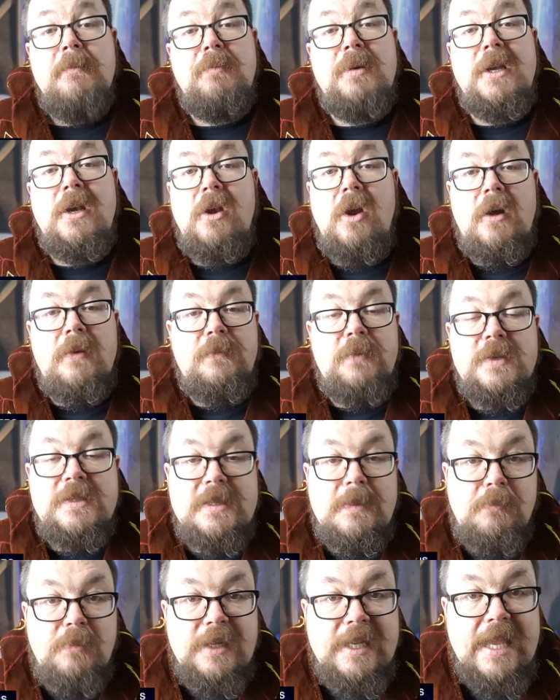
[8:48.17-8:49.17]
but not for
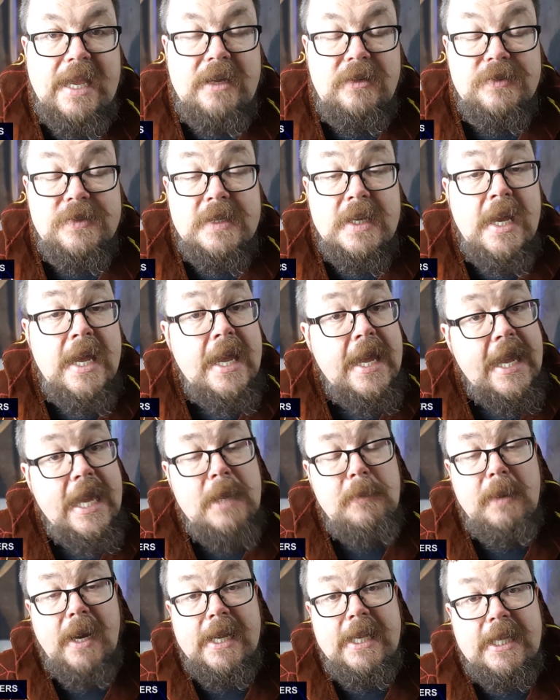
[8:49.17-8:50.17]
somebody else.
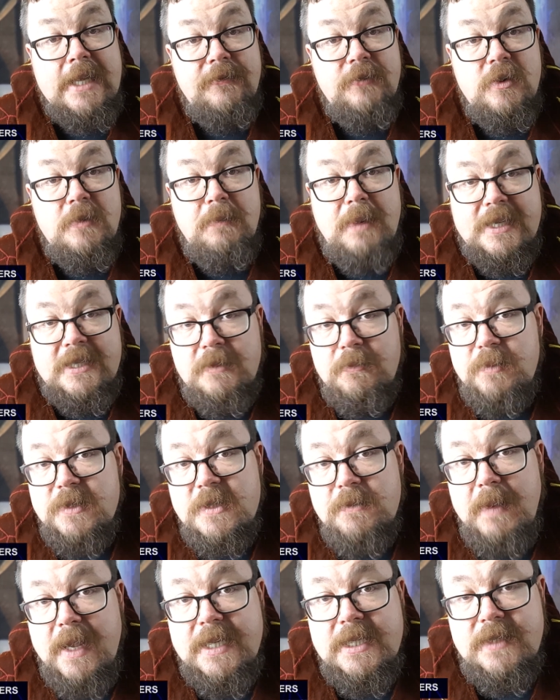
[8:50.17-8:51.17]
It might give you a better
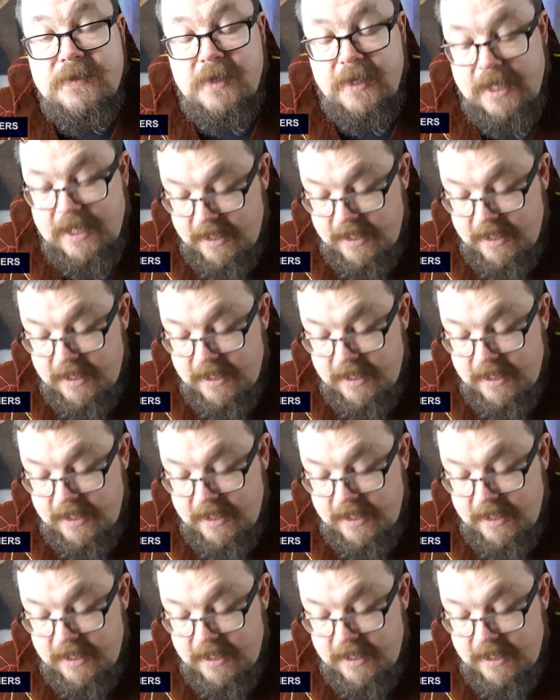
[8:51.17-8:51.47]
perspective on